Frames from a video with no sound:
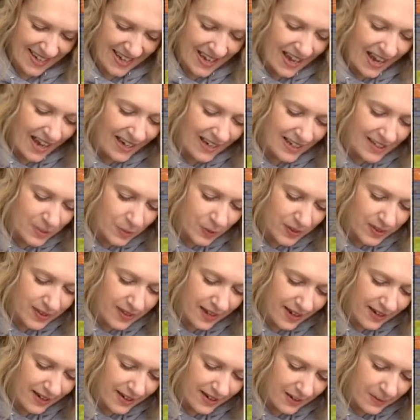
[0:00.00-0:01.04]
I get so
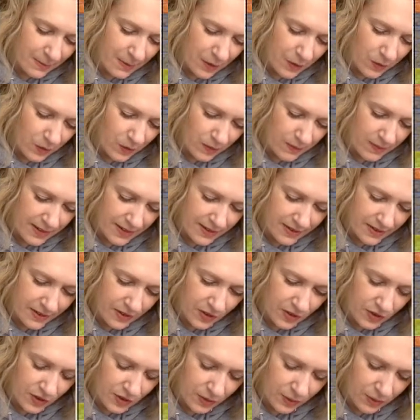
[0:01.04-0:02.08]
excited about what my
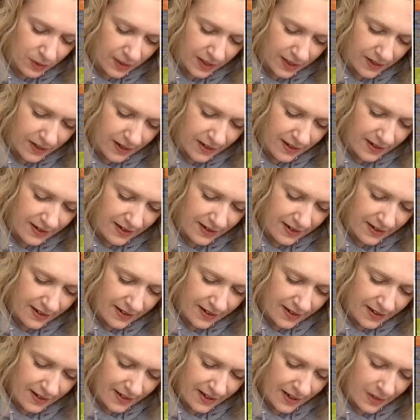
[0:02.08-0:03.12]
students are working on
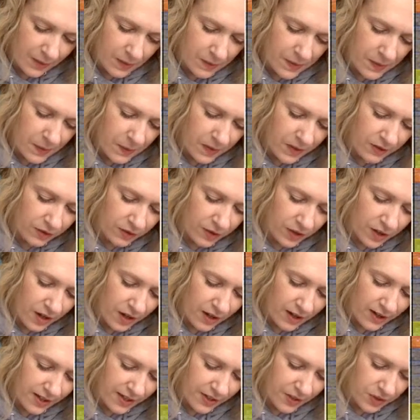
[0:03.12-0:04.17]
and what my wonderful
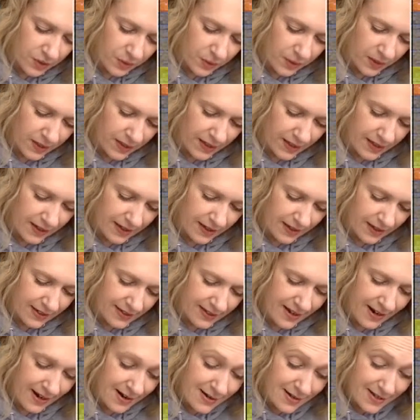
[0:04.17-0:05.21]
colleagues are working on.
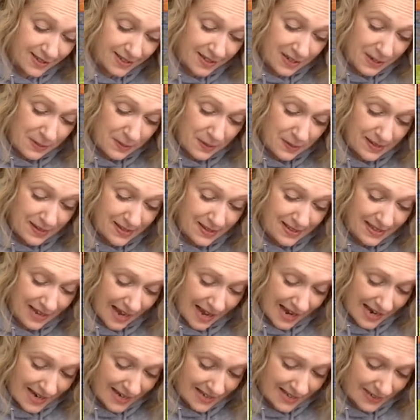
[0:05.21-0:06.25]
It's hard to keep it
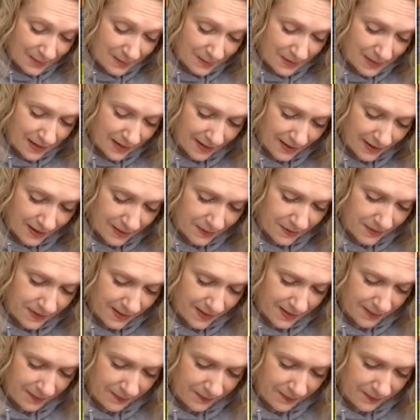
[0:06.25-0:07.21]
inside sometimes.